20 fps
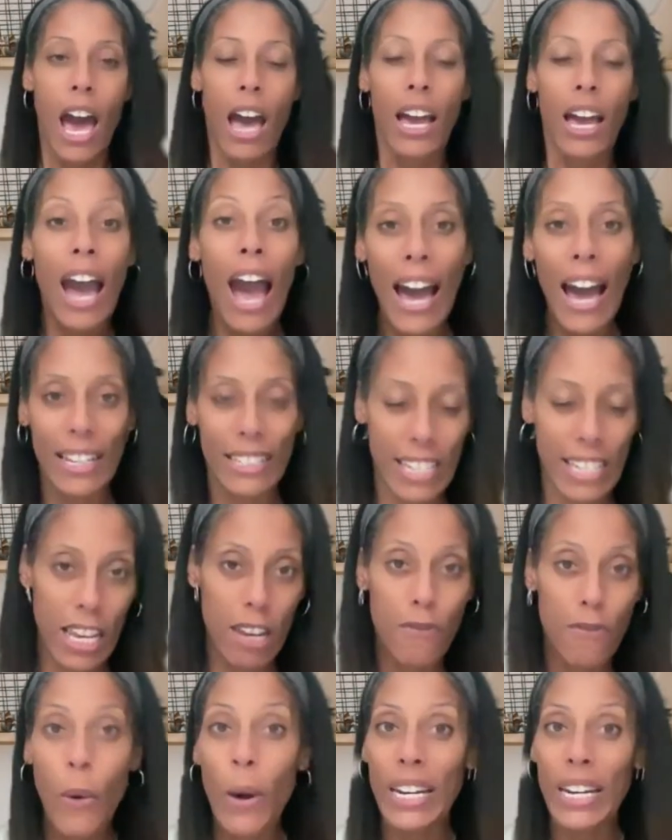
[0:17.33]

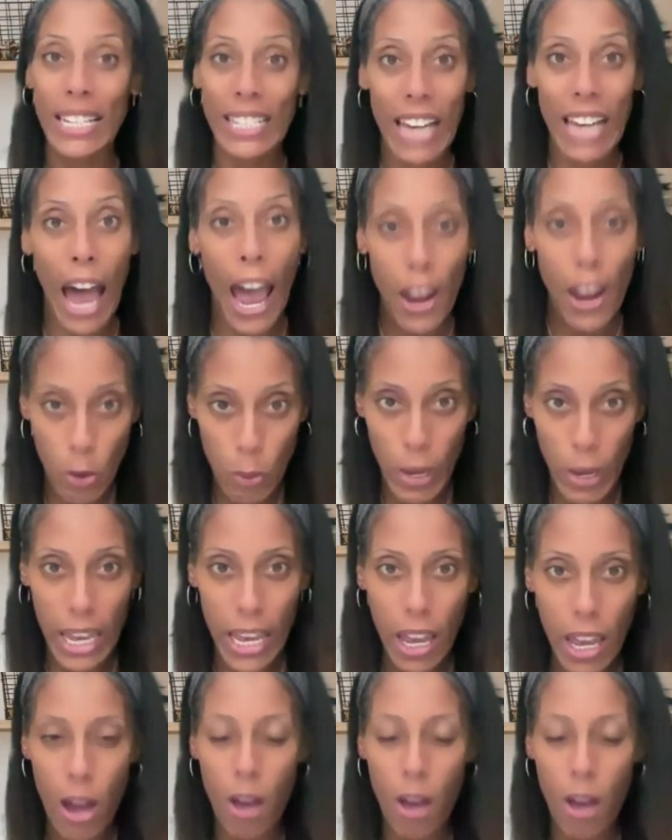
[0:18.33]
content for an entire week.